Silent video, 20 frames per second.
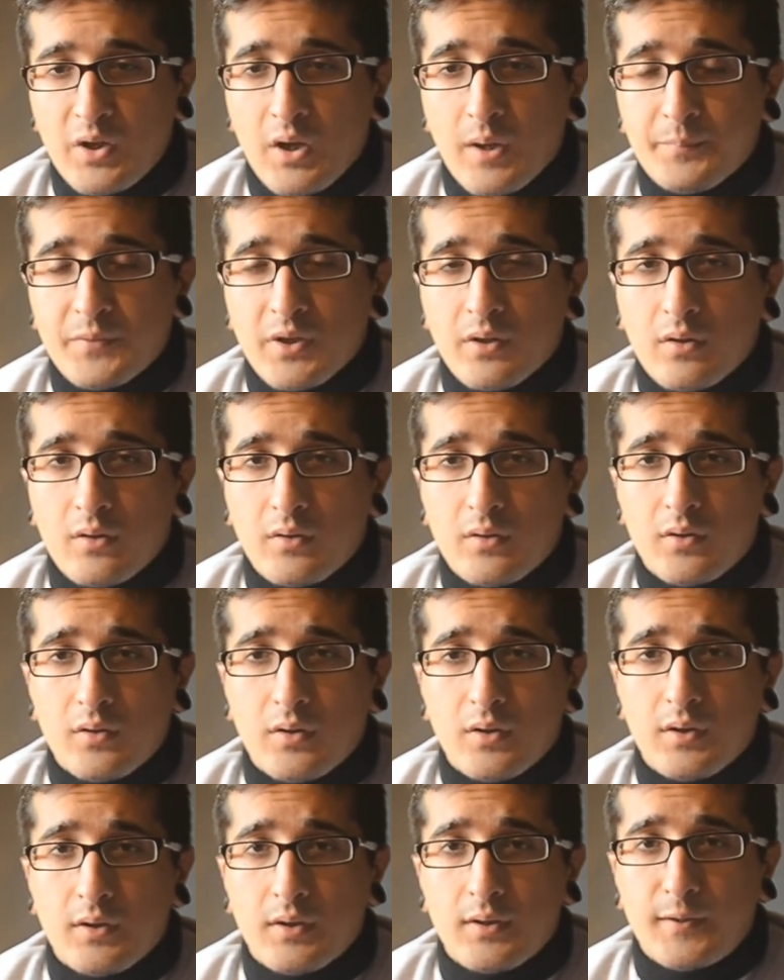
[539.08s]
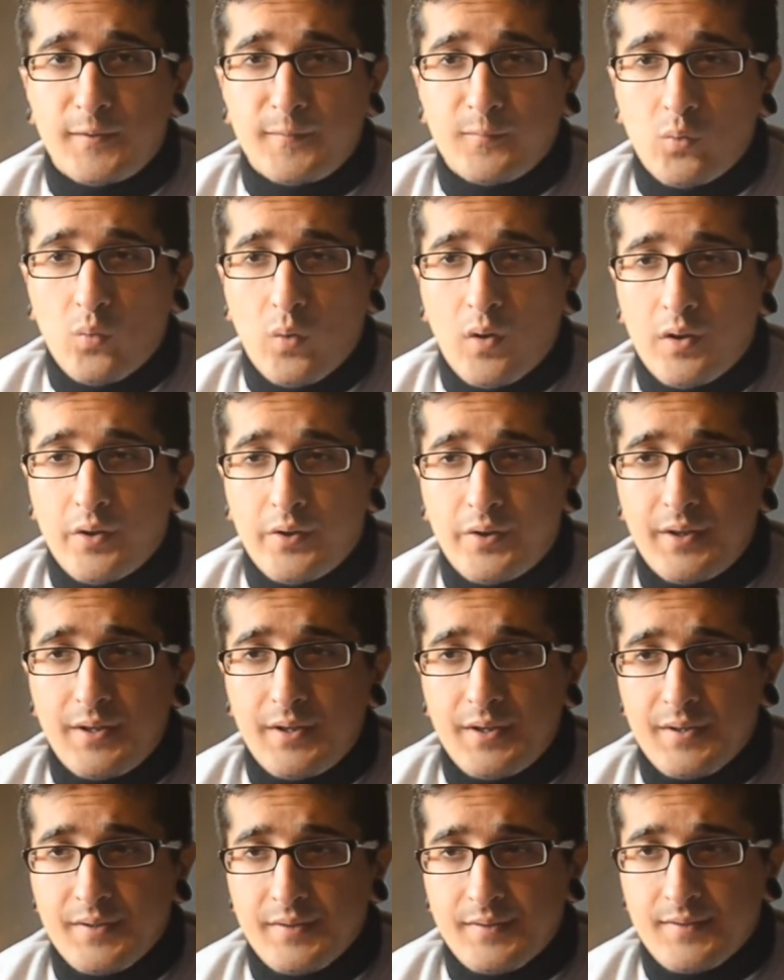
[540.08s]
optical quality
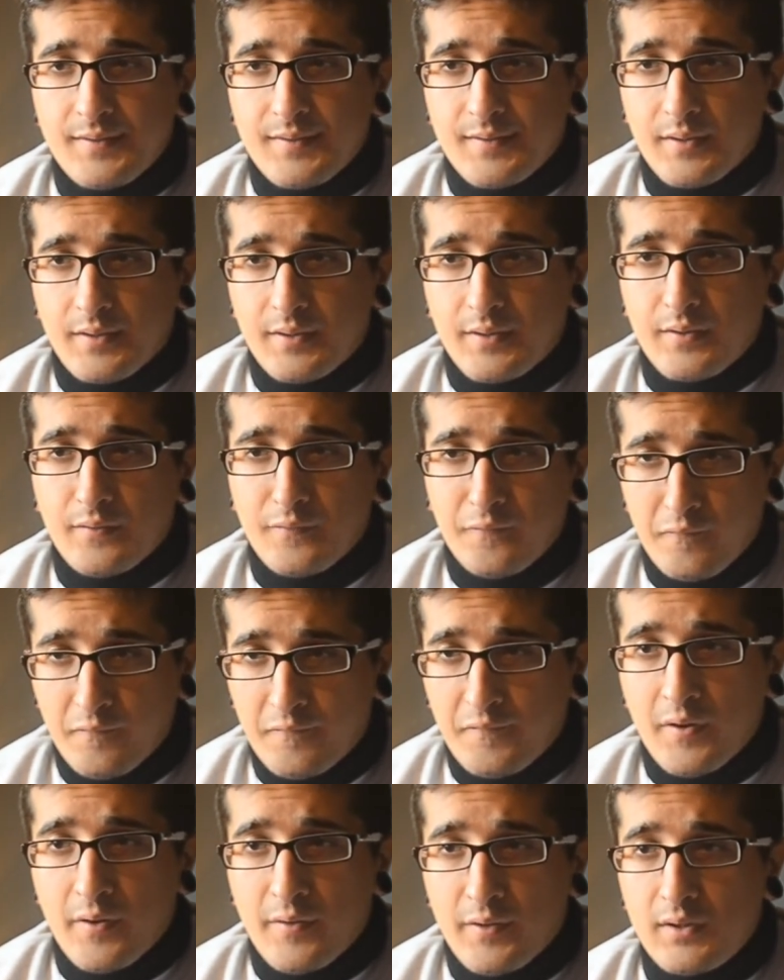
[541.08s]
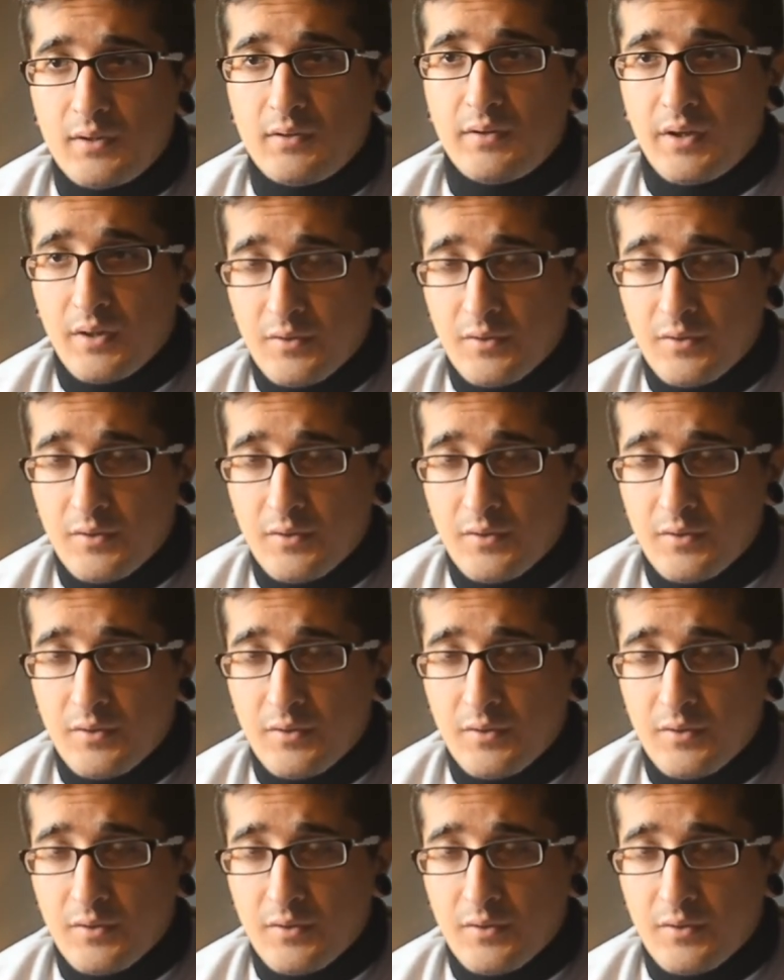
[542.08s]
is very